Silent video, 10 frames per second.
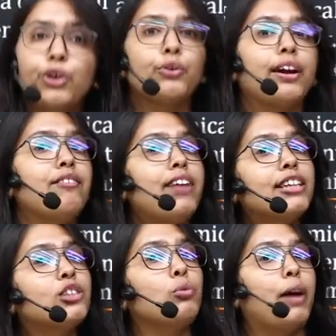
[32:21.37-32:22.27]
give rise
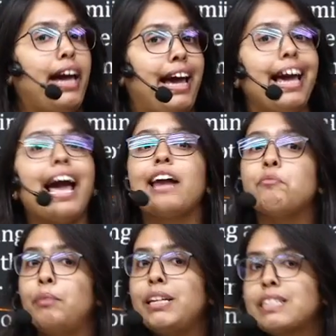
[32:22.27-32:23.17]
to A and B
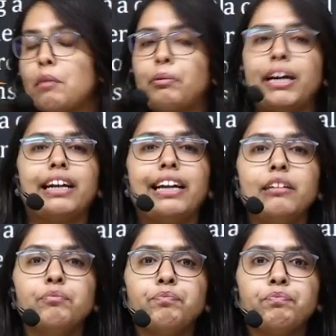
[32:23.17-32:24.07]
separately?
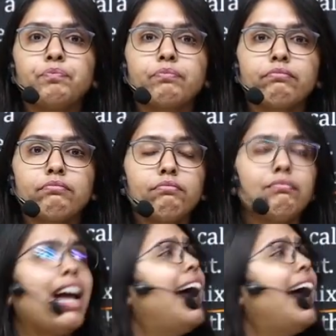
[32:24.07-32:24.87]
And